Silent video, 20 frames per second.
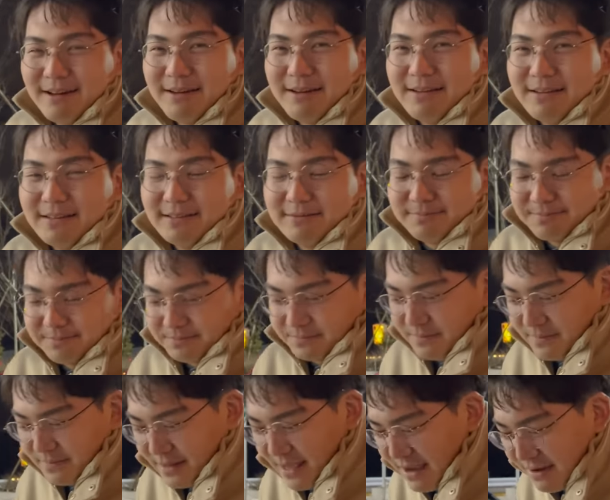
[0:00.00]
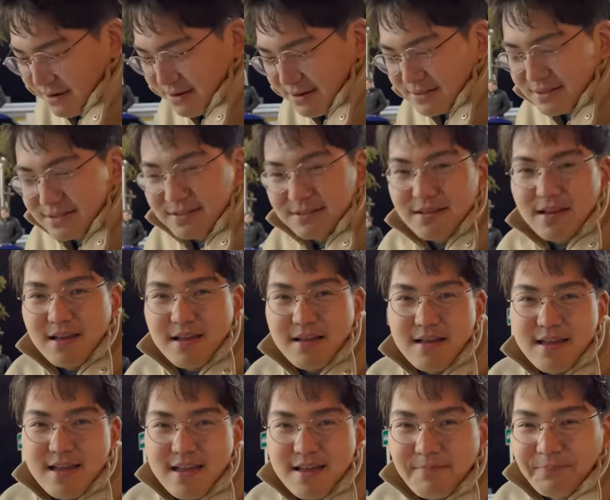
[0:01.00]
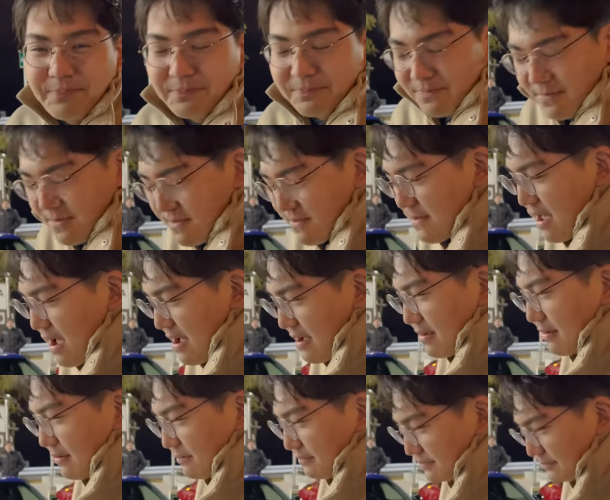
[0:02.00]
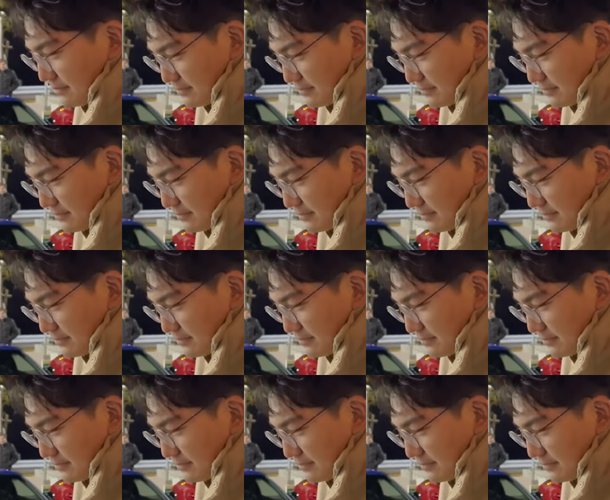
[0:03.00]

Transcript: yeah. And I can see like you're really, you know, having fun.